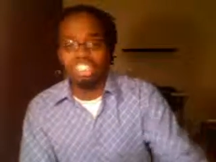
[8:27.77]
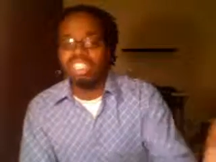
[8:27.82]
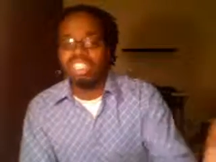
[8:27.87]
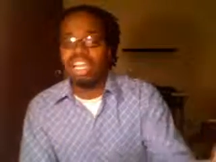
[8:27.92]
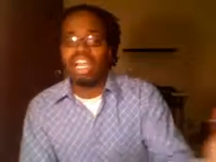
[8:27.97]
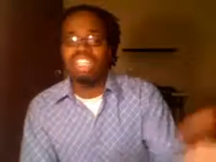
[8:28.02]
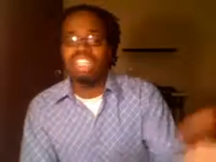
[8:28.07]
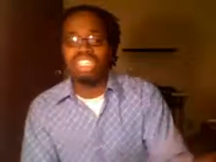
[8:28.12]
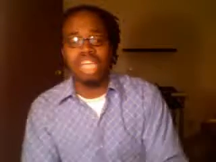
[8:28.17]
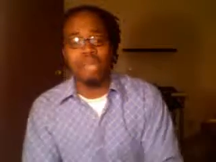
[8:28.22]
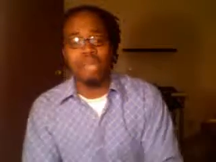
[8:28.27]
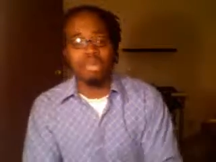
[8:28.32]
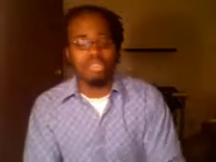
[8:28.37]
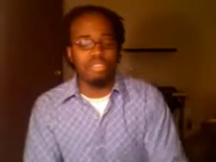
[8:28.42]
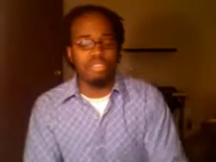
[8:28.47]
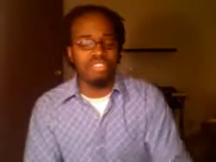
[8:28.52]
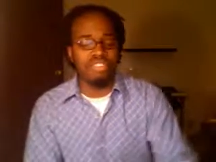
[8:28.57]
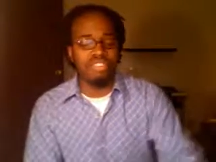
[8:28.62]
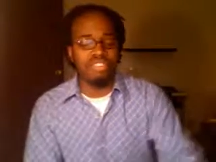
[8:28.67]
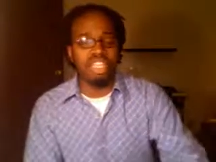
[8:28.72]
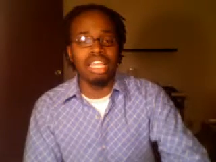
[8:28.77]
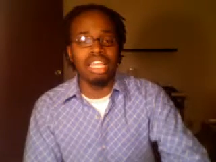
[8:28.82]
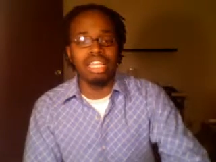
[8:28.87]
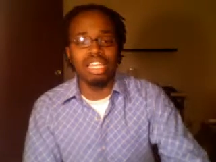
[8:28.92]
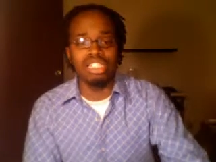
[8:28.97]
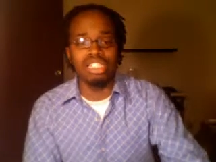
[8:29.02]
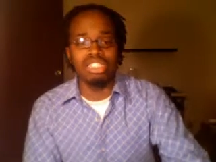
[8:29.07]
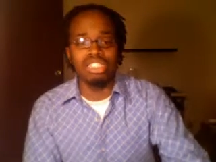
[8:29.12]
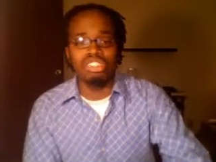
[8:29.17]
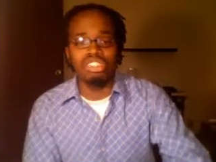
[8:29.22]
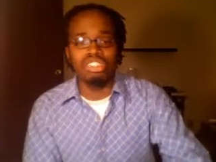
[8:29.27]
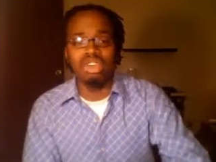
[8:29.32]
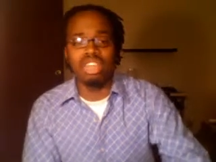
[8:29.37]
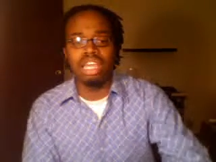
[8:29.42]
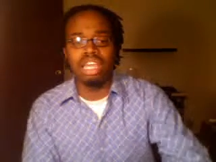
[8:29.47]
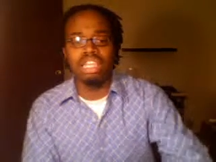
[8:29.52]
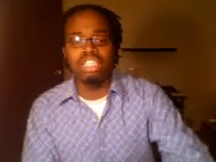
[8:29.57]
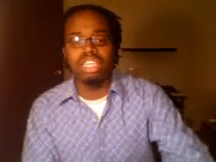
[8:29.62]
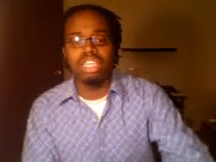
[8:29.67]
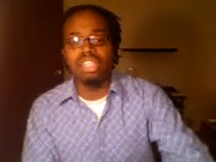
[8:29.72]
John chapter 15 lets us know
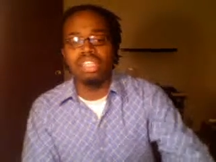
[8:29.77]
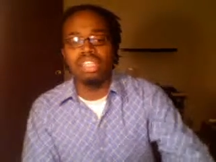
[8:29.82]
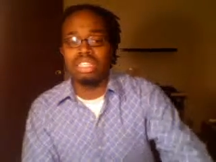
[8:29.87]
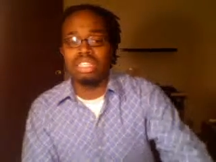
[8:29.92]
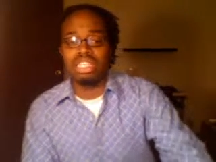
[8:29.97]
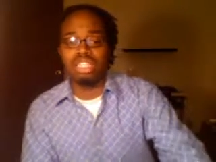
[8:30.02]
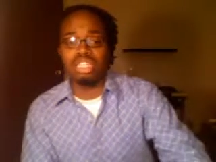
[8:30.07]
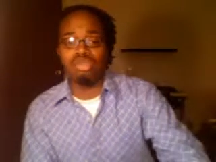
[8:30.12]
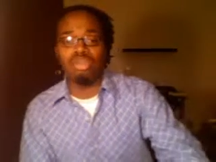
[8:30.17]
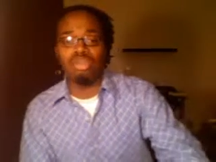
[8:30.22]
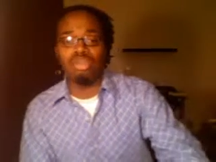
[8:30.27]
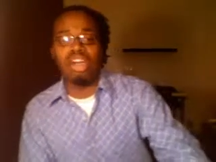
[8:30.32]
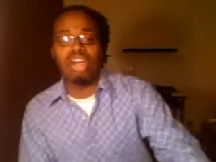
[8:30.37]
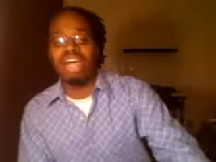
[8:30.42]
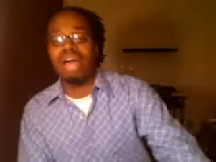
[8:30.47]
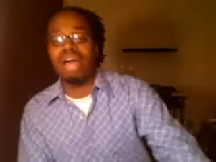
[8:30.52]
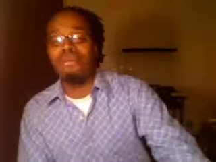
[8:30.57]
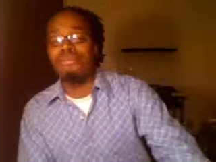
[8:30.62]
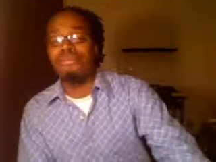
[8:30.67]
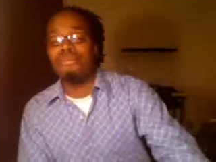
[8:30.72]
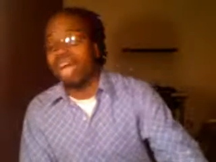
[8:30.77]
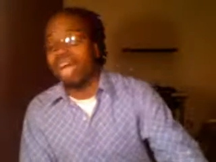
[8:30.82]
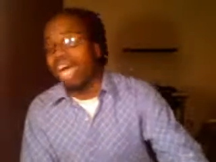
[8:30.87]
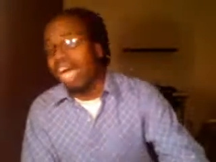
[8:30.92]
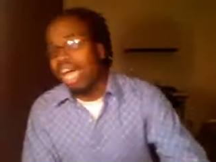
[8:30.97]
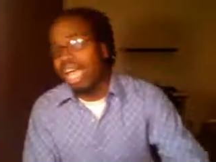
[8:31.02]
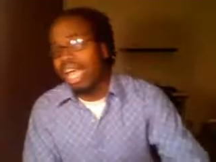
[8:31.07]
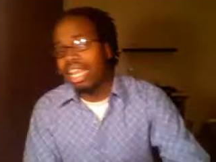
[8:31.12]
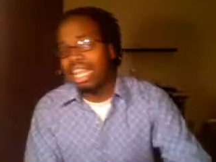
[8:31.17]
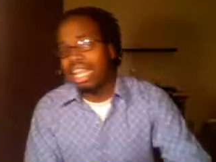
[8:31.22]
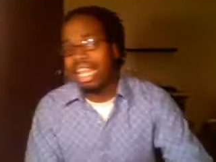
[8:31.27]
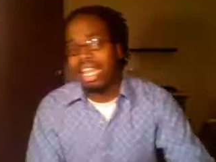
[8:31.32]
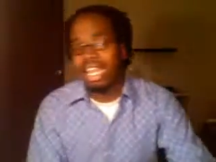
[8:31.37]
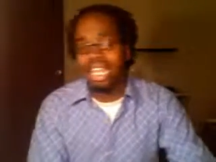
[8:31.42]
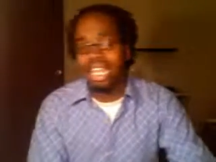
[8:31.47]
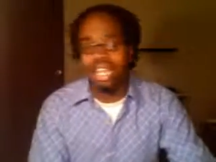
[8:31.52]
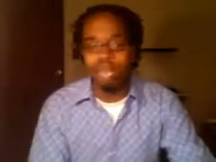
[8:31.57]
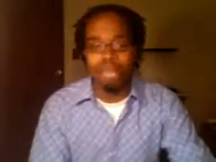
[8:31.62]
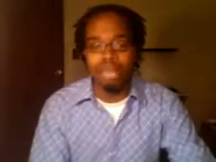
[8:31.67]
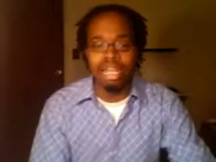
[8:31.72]
that Jesus says we ought to abide in
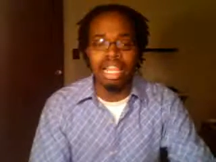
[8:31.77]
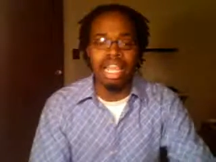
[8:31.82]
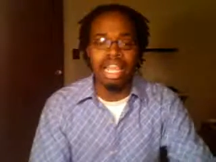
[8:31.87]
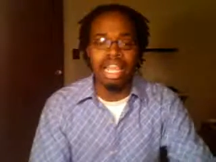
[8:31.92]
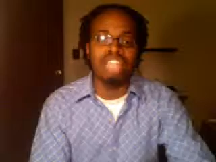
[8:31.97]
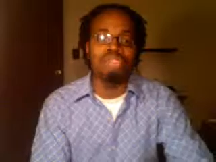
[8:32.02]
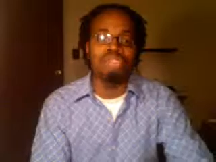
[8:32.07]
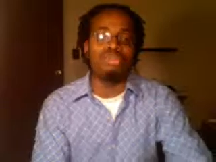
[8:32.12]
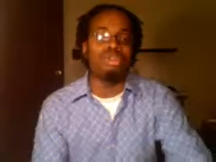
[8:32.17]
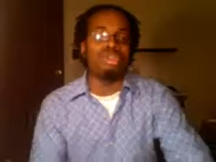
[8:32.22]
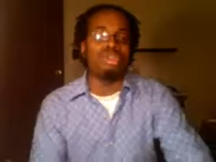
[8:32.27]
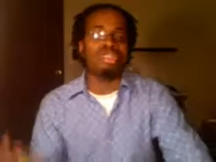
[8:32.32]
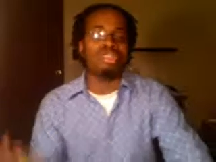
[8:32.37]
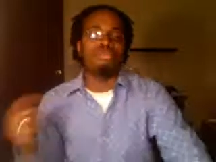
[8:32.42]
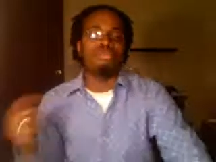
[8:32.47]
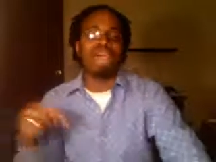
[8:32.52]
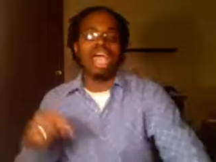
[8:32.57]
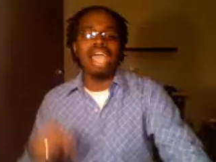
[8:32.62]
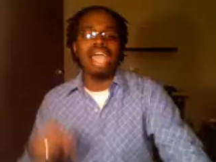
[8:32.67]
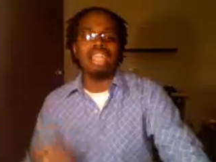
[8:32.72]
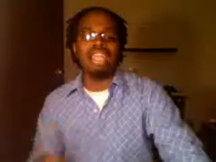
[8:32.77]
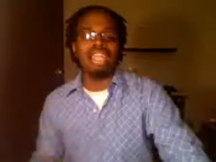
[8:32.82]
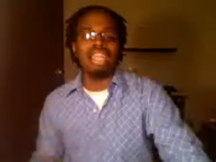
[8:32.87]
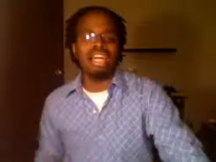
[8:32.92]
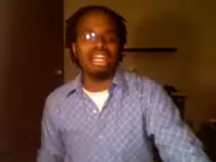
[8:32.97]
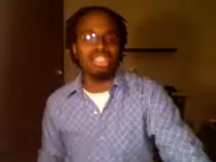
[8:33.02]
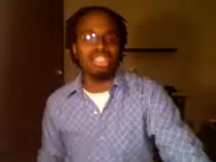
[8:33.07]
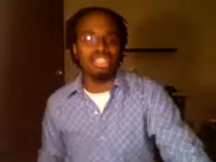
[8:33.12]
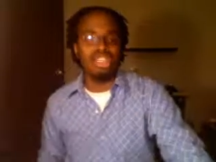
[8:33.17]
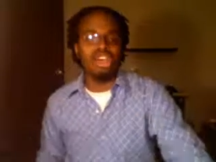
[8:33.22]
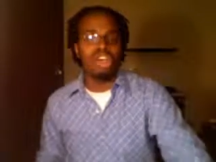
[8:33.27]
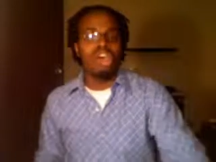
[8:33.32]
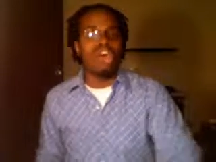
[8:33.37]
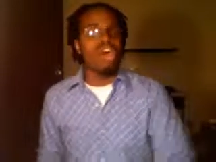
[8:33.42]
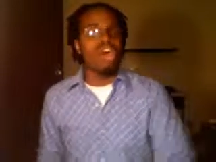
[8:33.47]
him and let his words abide in us.